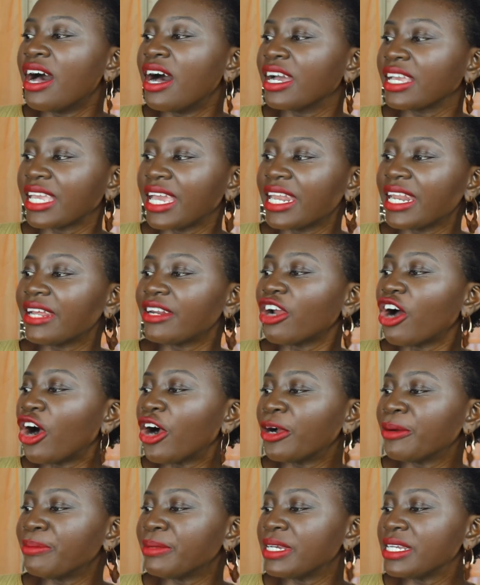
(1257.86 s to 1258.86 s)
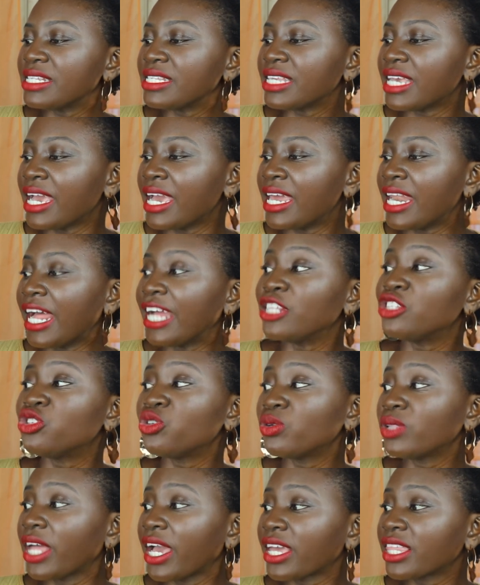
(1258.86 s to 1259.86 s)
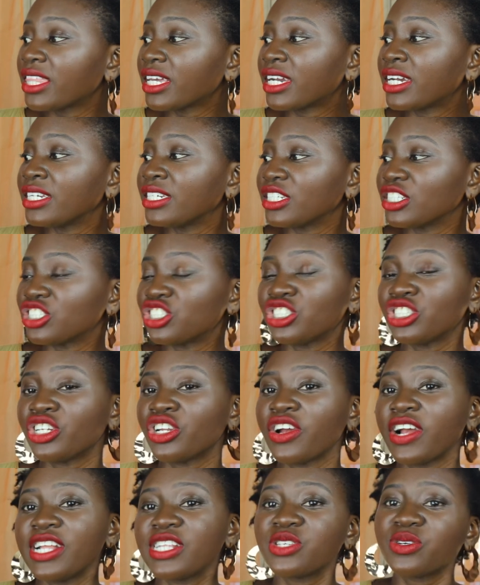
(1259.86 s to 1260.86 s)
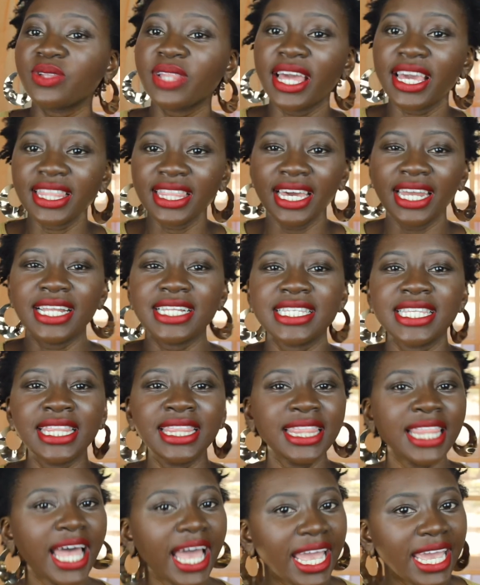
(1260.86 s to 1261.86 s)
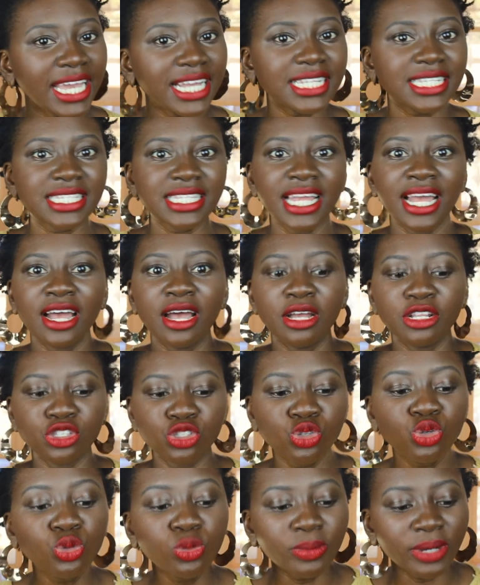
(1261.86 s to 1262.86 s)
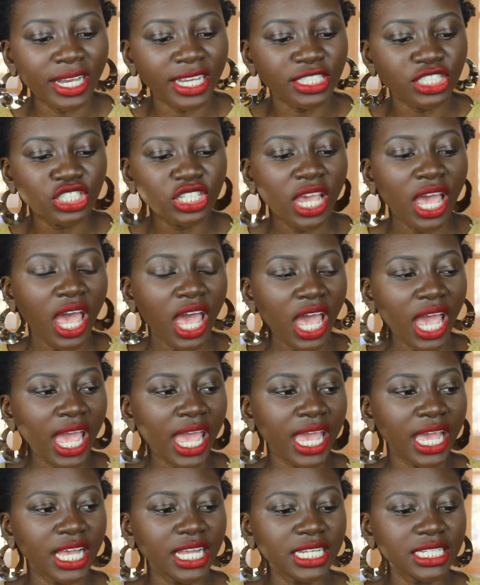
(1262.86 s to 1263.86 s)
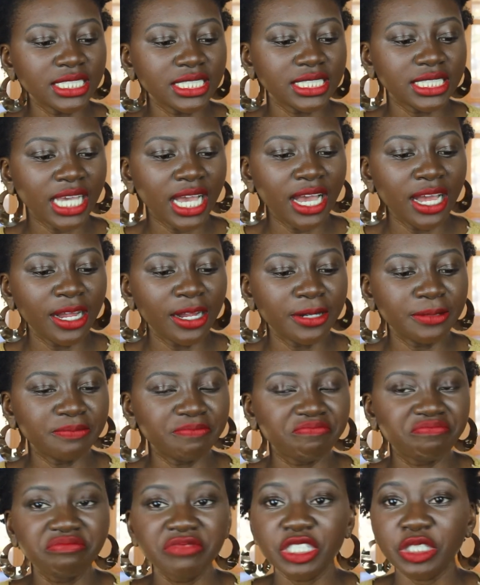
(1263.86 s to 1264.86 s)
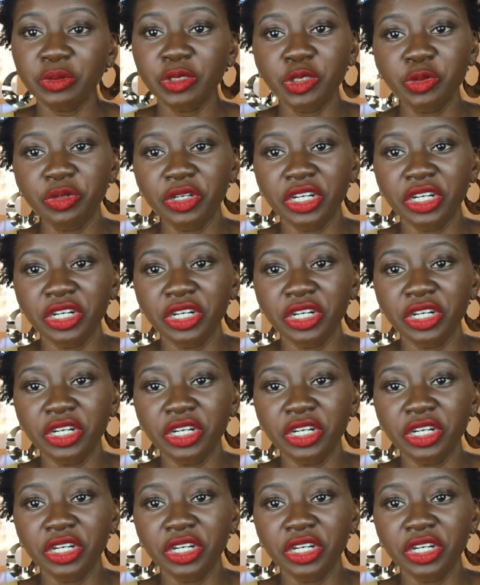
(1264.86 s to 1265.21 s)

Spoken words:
again at Harmon's, and I do like the conditioner. I do like that it's light, it's not too much, and it smells